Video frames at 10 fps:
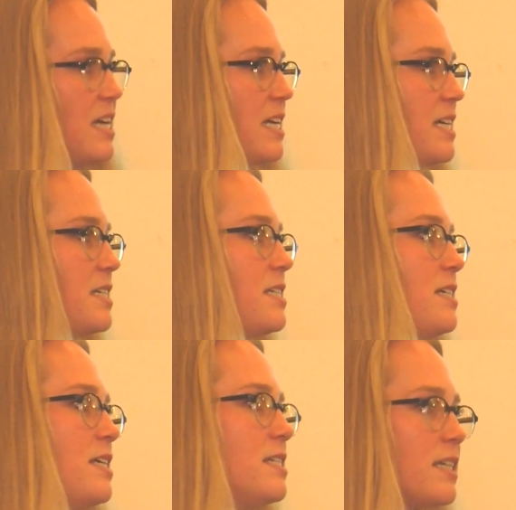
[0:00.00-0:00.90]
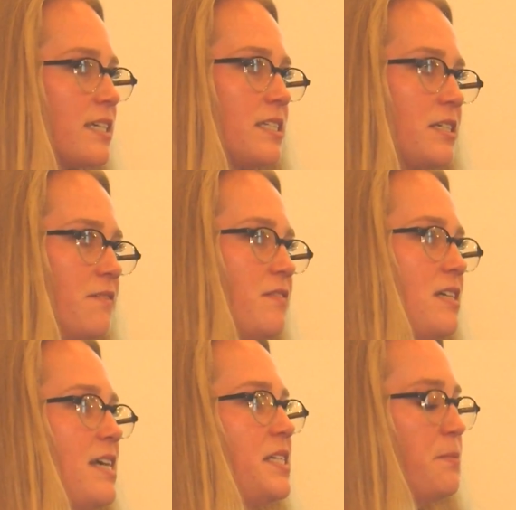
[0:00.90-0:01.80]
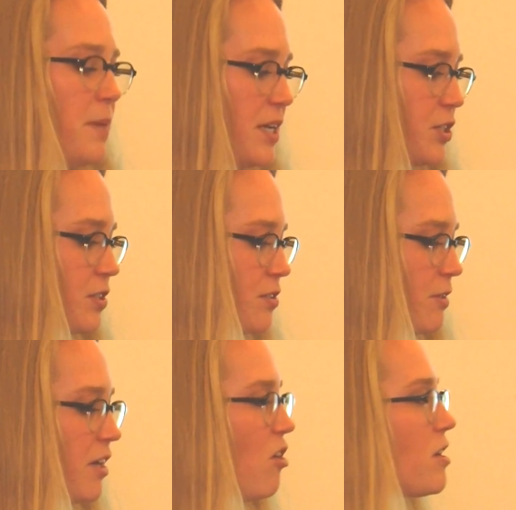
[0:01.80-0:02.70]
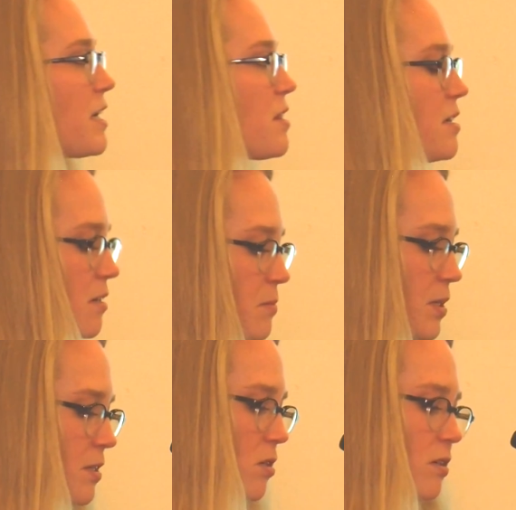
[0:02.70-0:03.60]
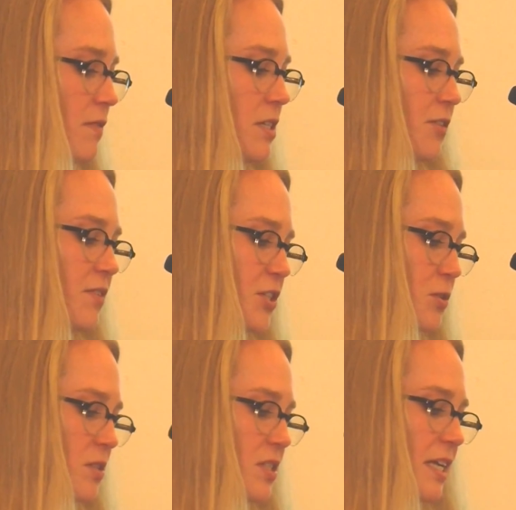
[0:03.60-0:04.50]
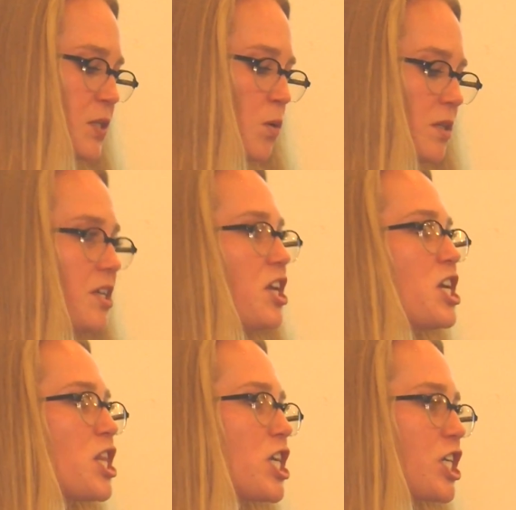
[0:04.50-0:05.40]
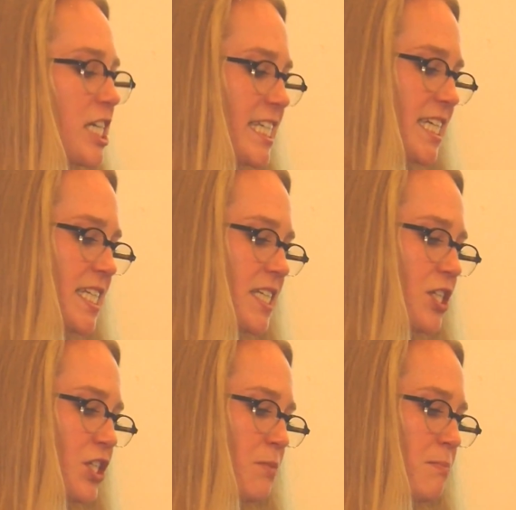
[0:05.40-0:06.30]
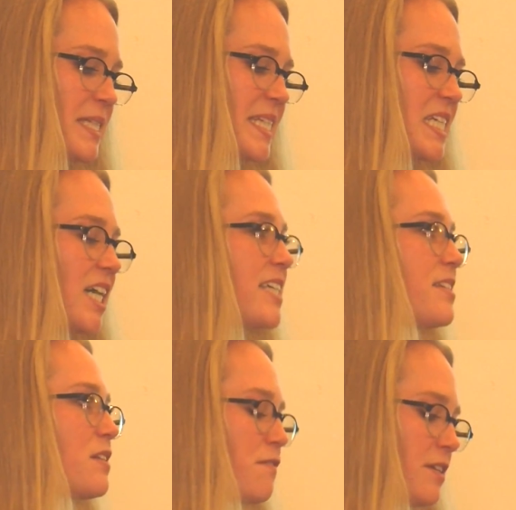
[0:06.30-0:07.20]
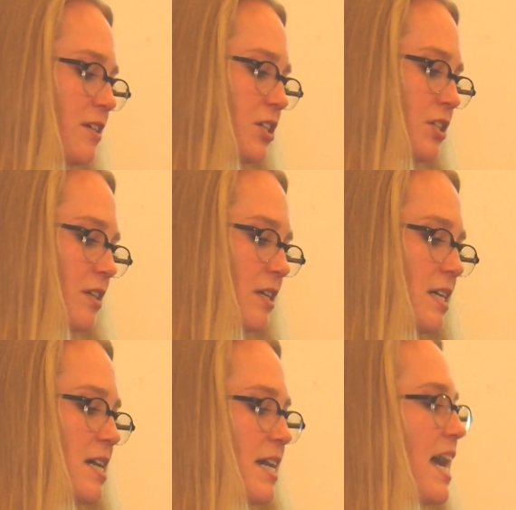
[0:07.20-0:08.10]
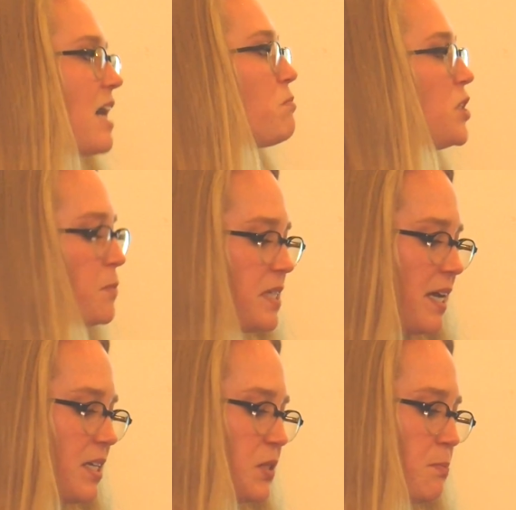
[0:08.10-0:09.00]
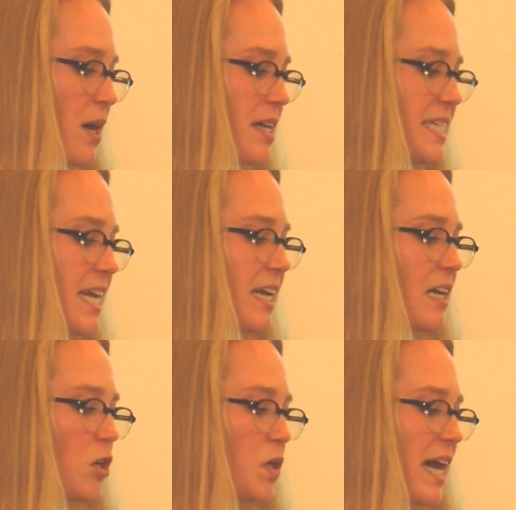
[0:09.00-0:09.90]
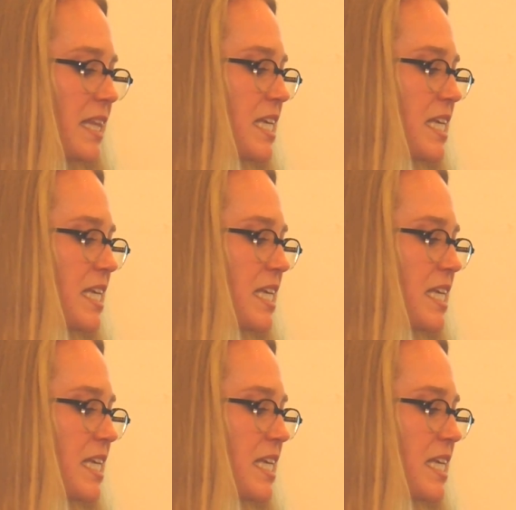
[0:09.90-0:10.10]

An indicative estimation regarding the number of individuals that hold another citizenship besides the Finnish can be obtained by taking a look at the